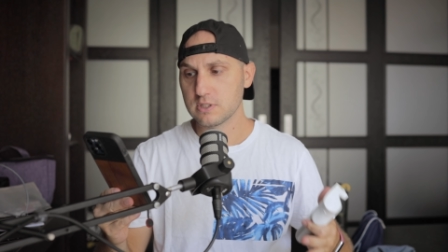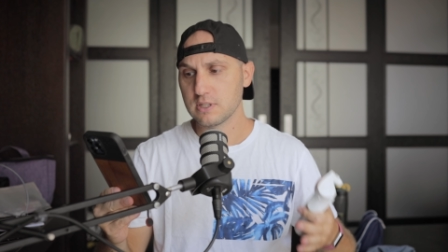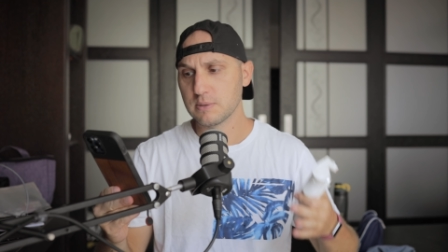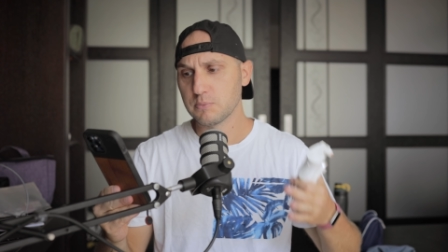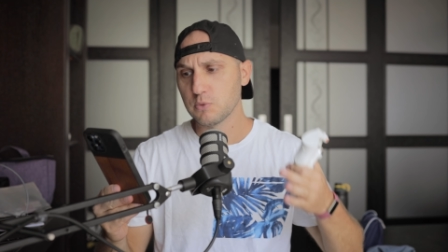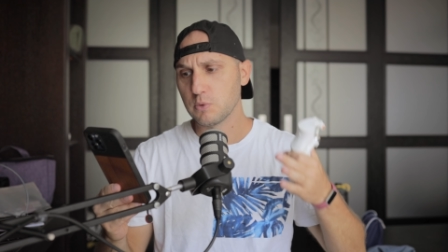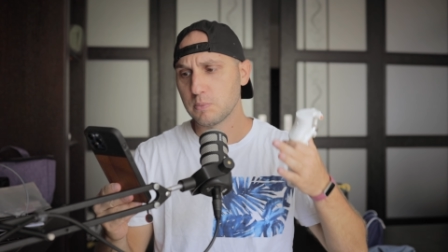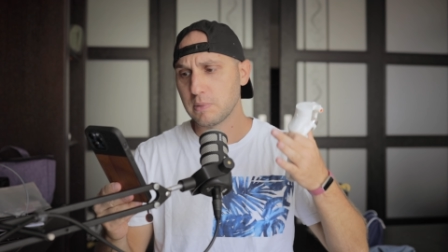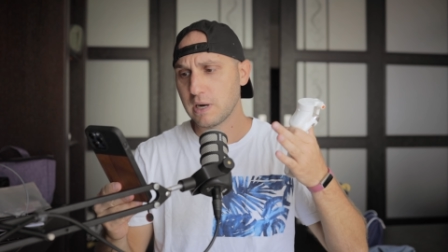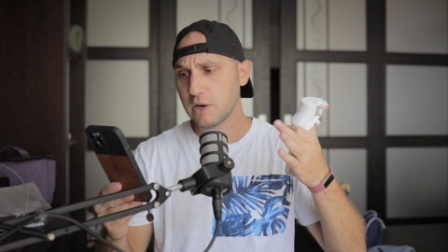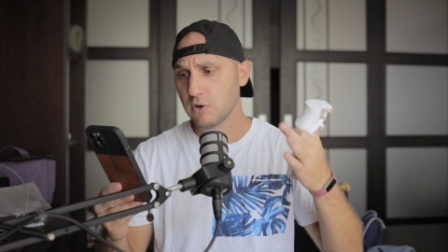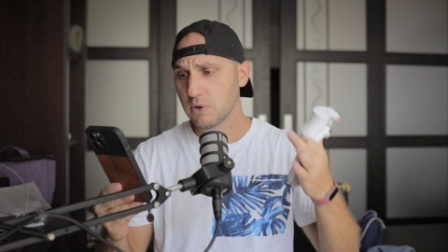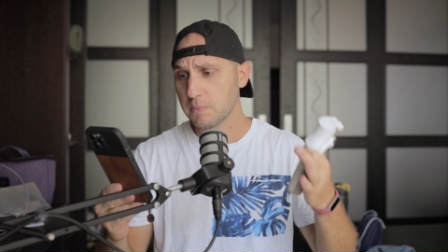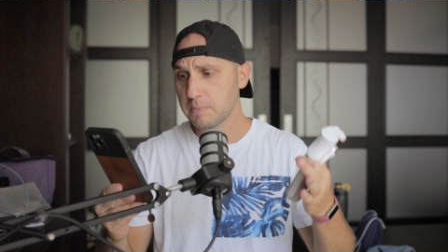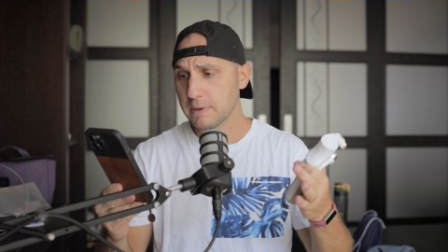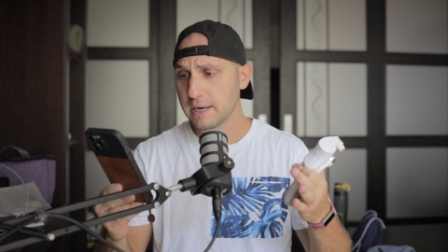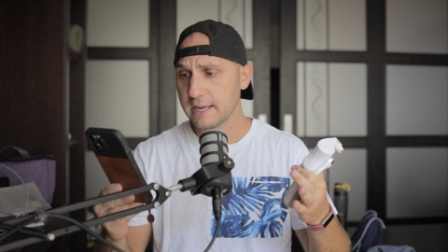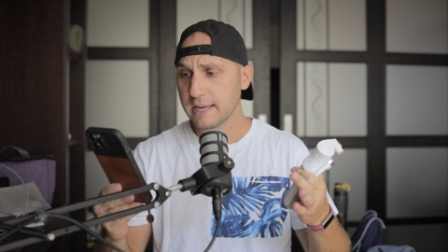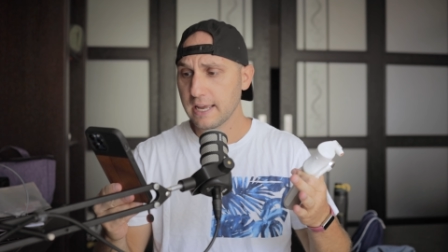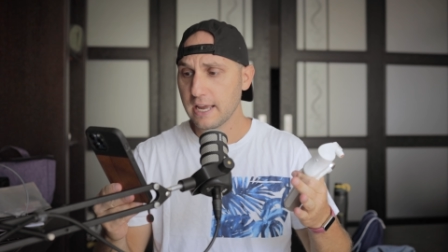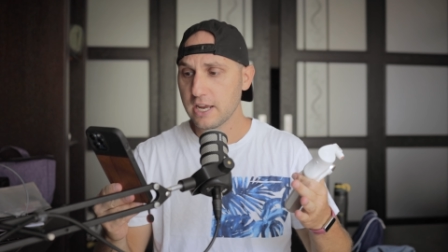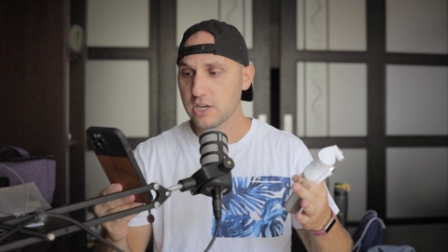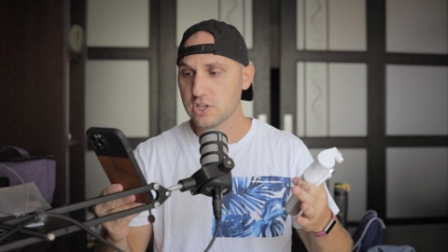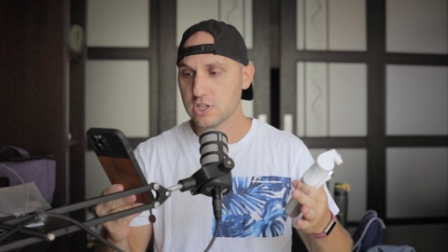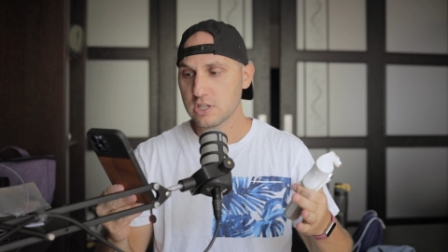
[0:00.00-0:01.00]
the mobile
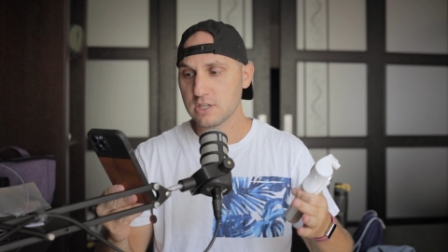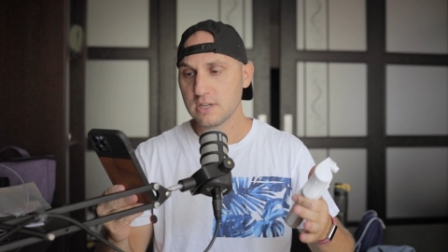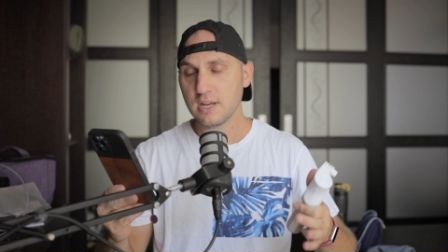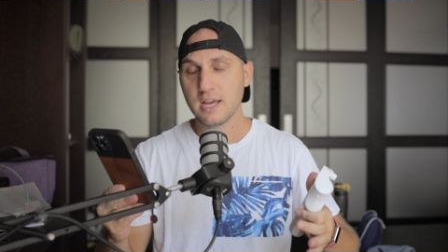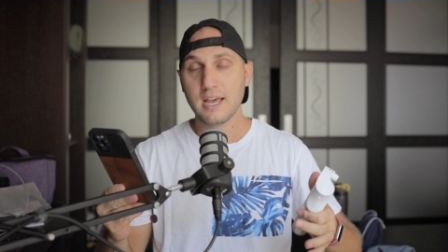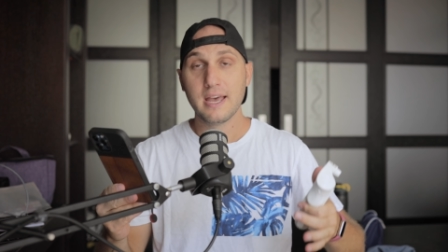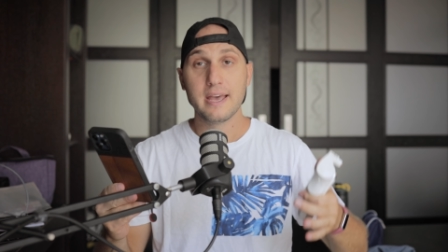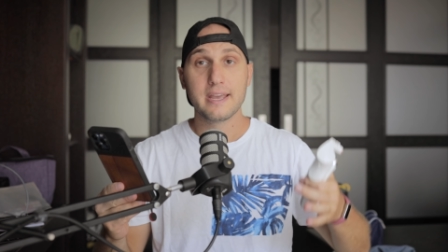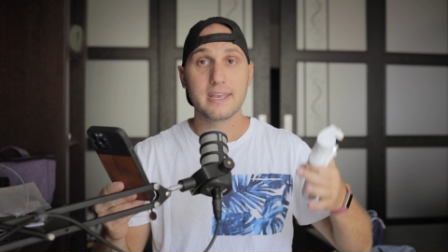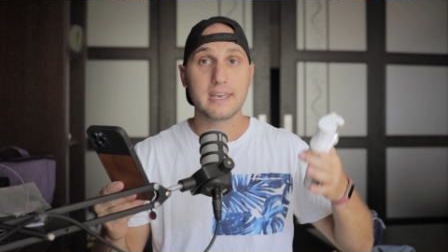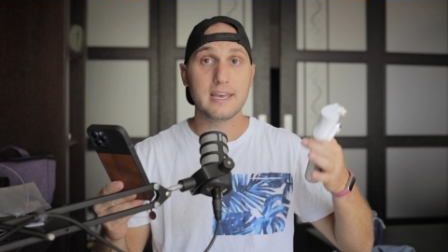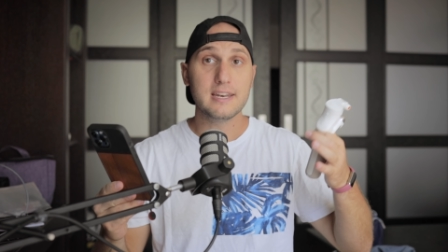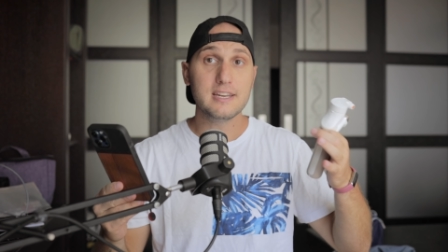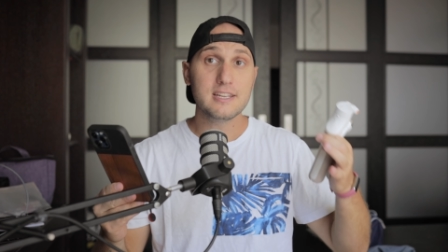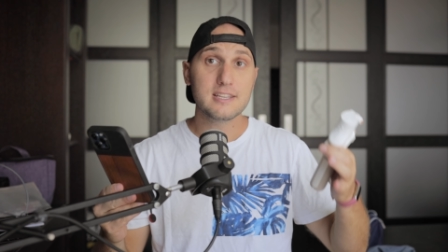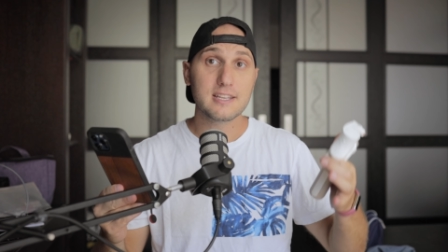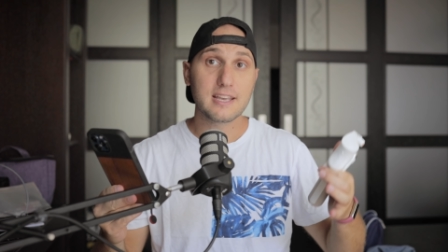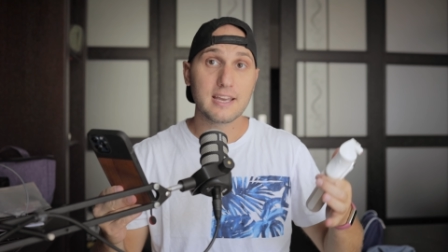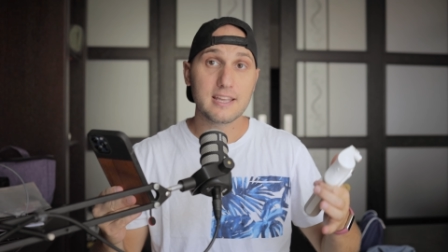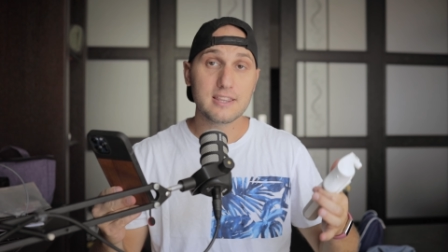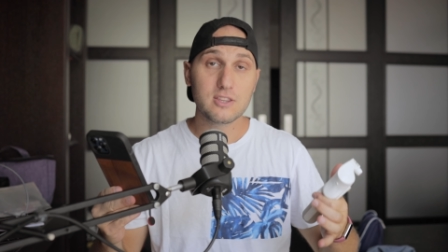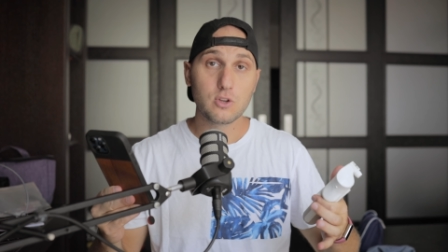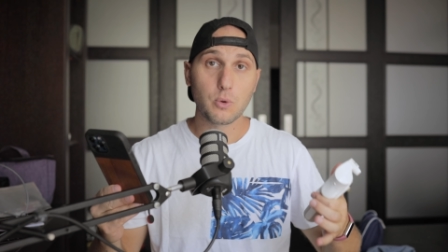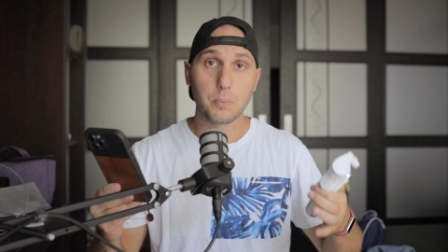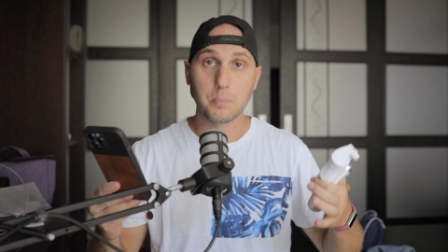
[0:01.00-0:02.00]
application, can it
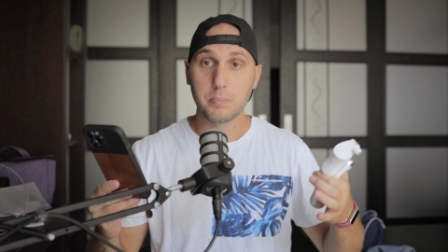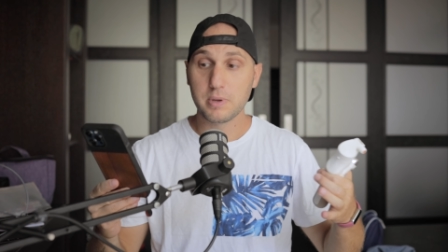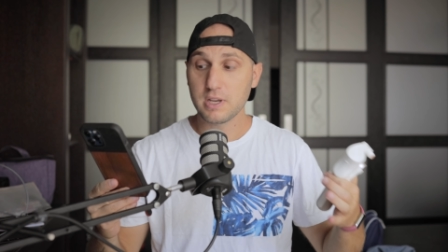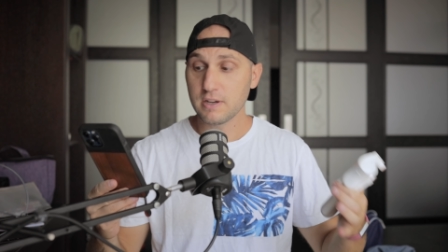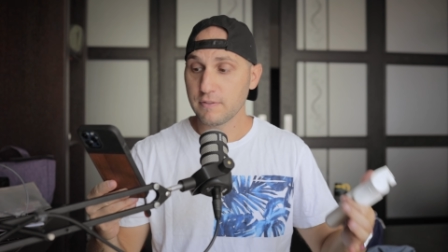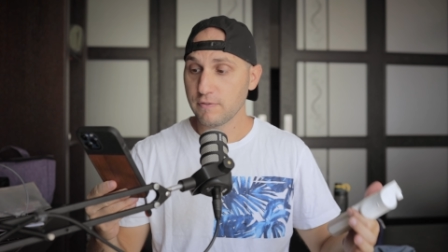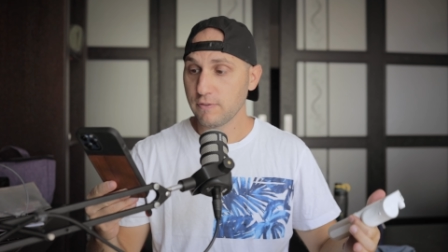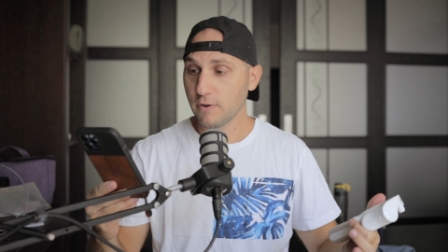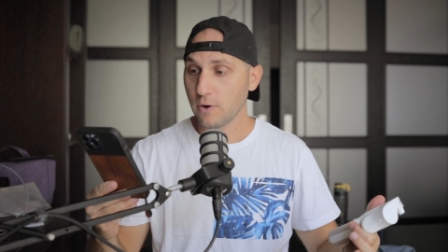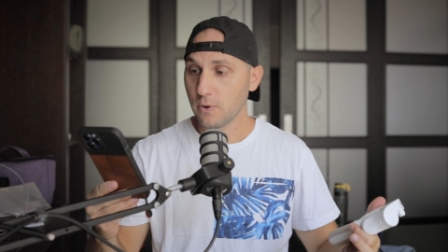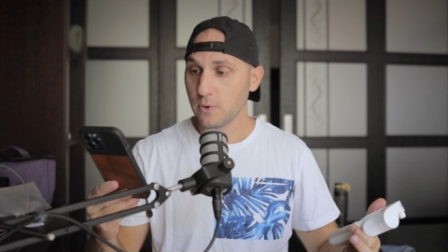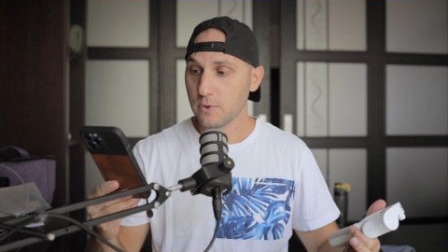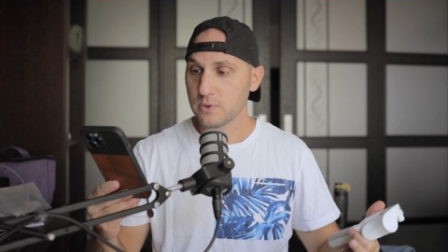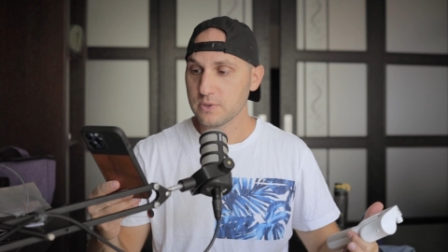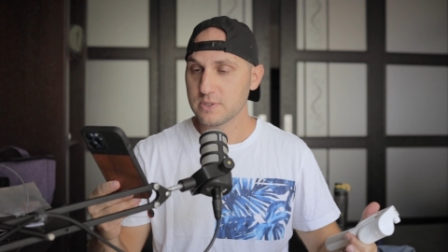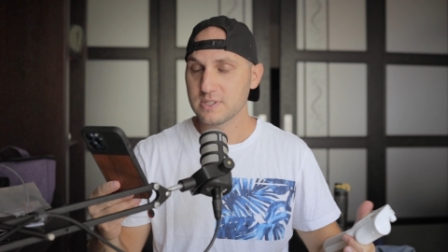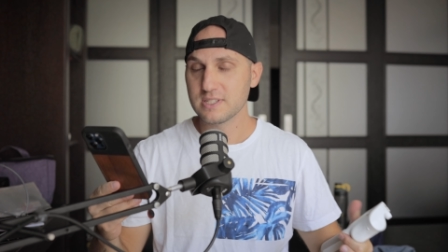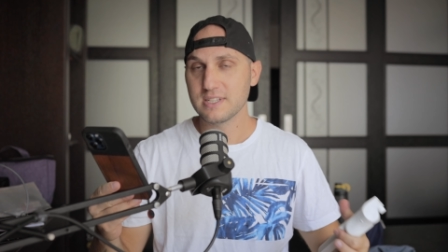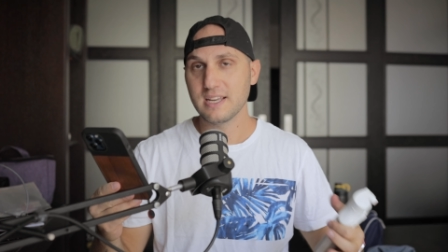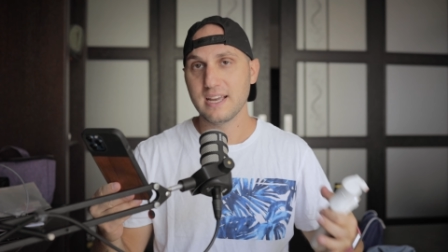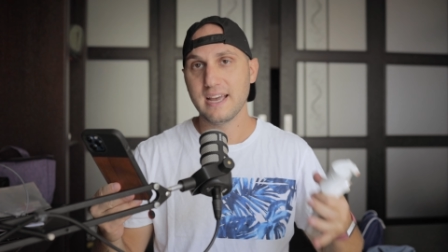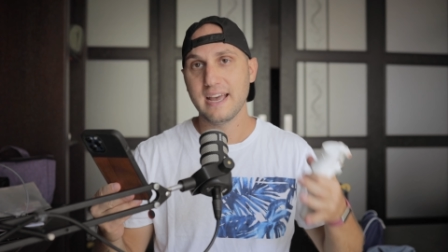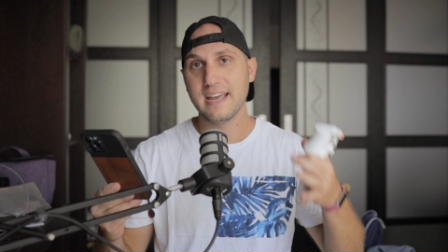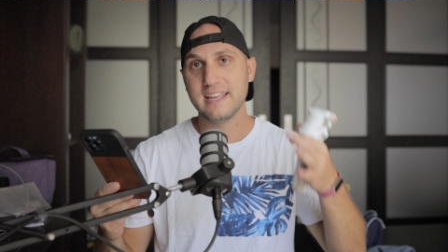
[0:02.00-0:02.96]
handle big phones,